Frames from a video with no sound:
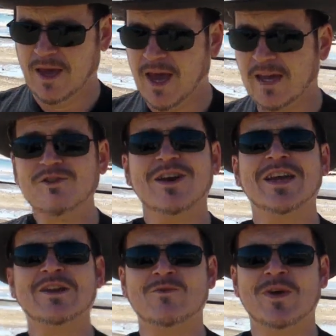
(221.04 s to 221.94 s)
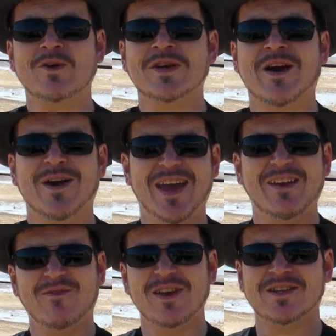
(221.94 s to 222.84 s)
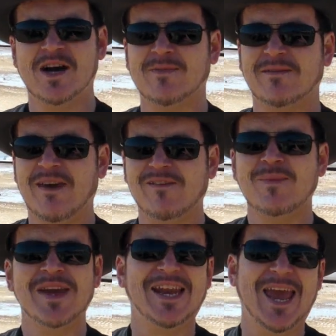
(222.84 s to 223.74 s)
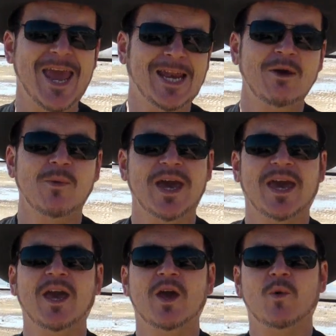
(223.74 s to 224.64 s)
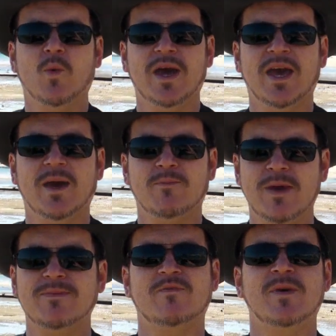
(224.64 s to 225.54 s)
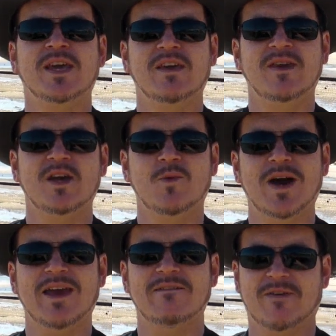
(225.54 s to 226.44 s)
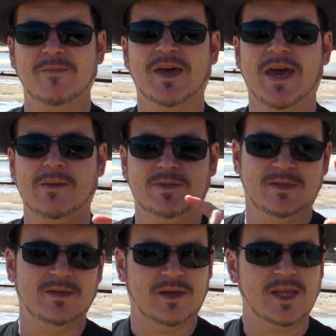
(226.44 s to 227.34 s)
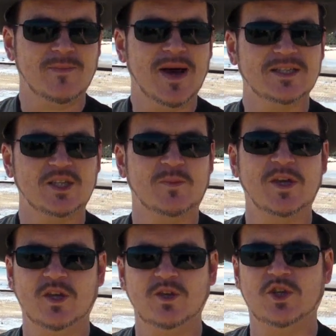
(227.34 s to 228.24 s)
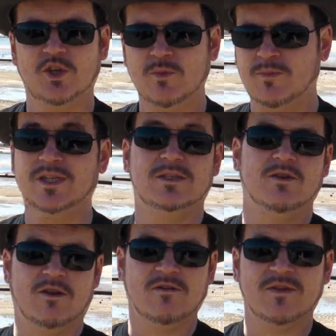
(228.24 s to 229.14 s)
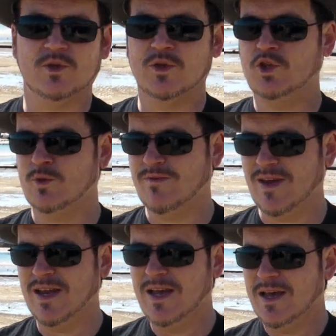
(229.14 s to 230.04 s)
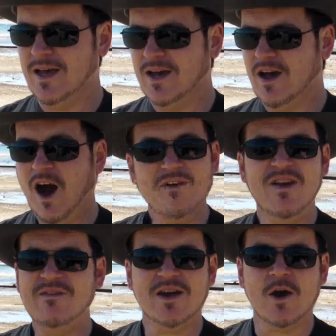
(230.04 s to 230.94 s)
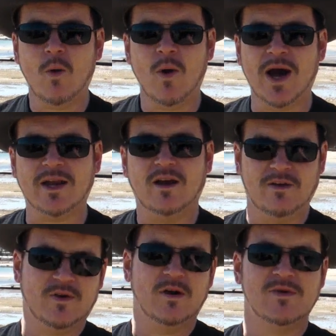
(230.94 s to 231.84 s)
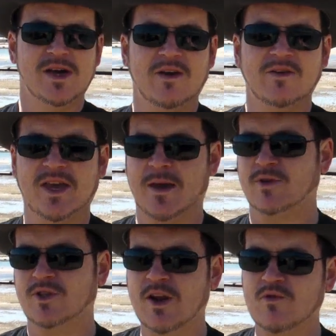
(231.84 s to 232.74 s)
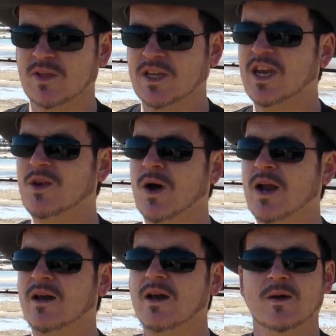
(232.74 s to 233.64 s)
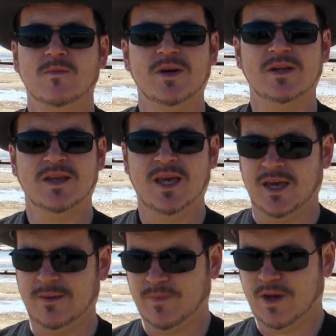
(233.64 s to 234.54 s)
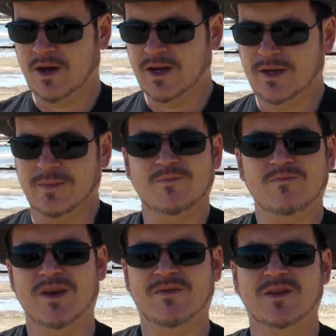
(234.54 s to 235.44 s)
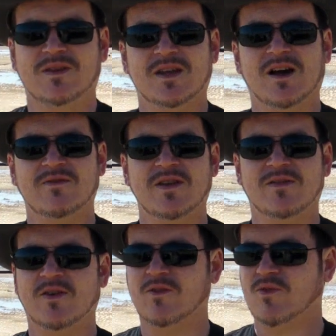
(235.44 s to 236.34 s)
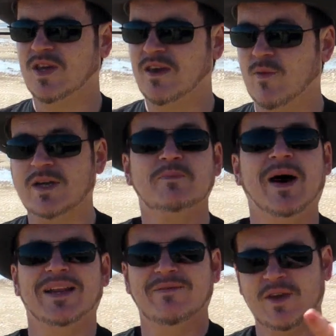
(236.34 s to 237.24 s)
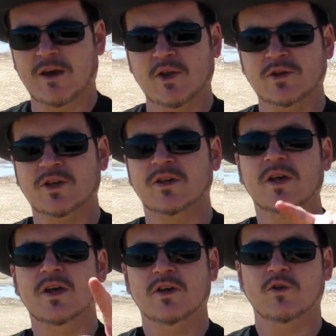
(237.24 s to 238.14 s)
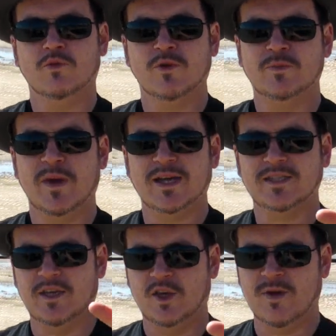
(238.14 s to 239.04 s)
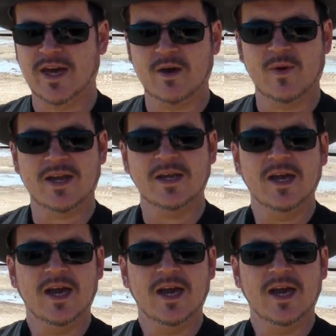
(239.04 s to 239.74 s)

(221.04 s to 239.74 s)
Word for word: And I'll go down on record now, every time I've ever been anywhere where people have been giving away flip cams, and in the past it's been YouTube, this is not an official YouTube event, I've never got one. I've got my own camera, so I don't really need one. But yeah, kind of miffed that I've never got the free giveaways. But if you go along to Northbridge Piazza, you might get one.